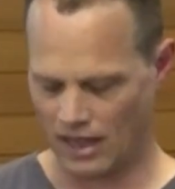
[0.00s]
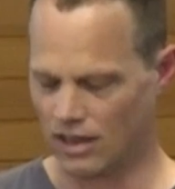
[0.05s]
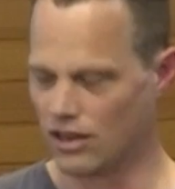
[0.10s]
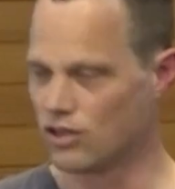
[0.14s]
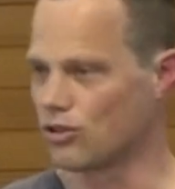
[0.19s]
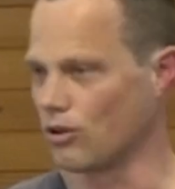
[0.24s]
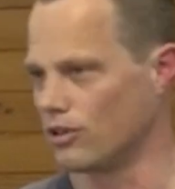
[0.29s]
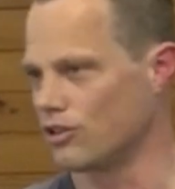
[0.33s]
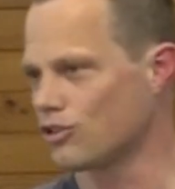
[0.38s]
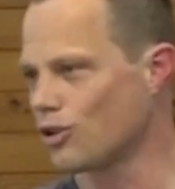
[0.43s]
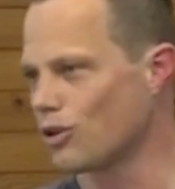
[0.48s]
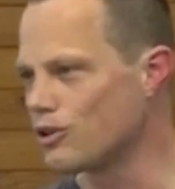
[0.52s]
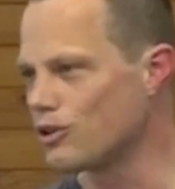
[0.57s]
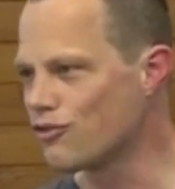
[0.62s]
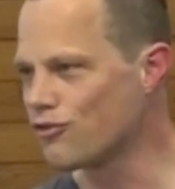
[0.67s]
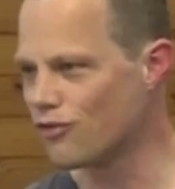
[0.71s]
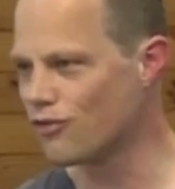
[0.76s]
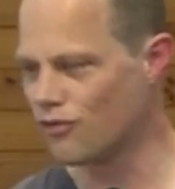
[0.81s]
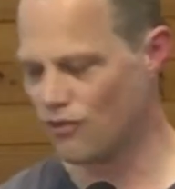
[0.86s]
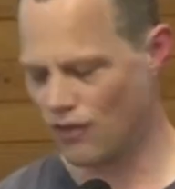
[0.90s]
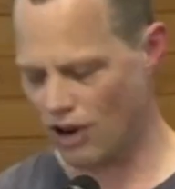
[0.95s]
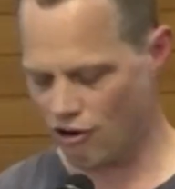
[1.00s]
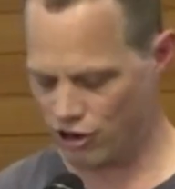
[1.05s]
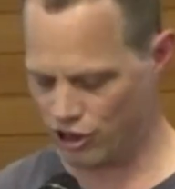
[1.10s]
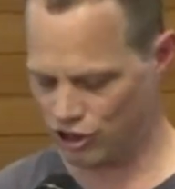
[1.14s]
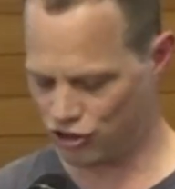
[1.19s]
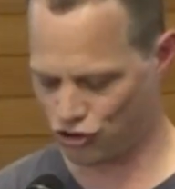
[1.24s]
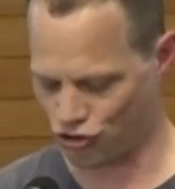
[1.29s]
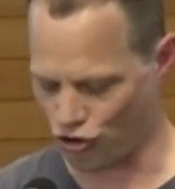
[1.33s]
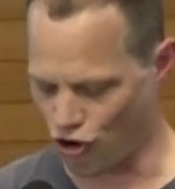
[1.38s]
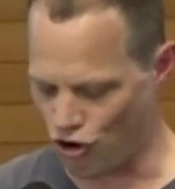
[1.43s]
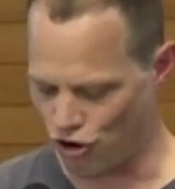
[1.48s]
So he's very
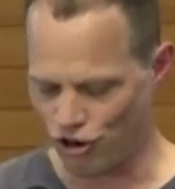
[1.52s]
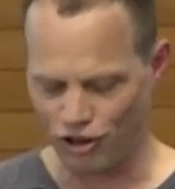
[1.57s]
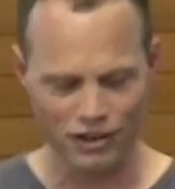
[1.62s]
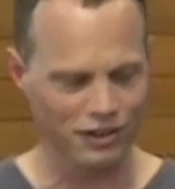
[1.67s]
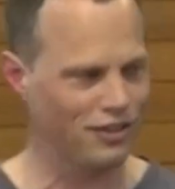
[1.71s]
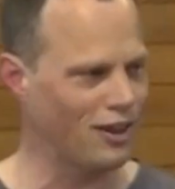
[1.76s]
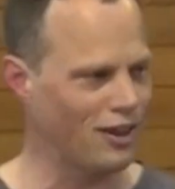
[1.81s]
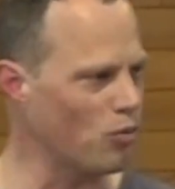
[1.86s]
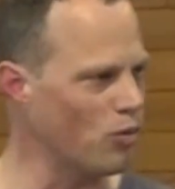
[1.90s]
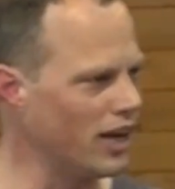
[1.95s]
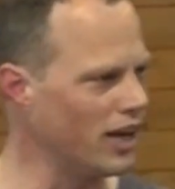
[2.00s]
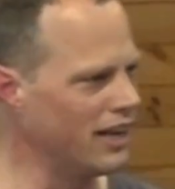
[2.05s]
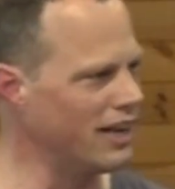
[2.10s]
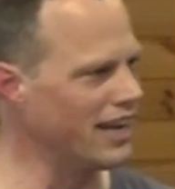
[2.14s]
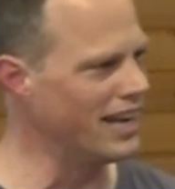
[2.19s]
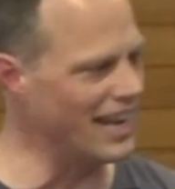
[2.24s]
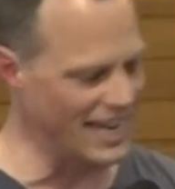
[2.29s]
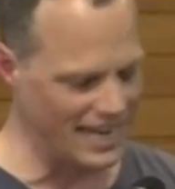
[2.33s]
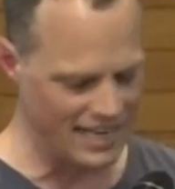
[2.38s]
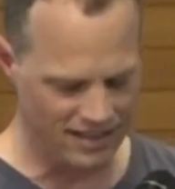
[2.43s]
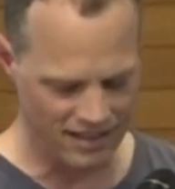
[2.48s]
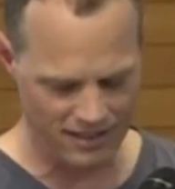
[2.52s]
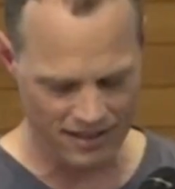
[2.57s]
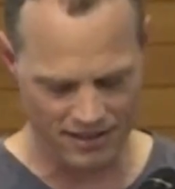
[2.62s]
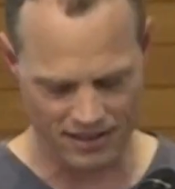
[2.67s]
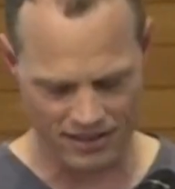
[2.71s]
strong that we're needed,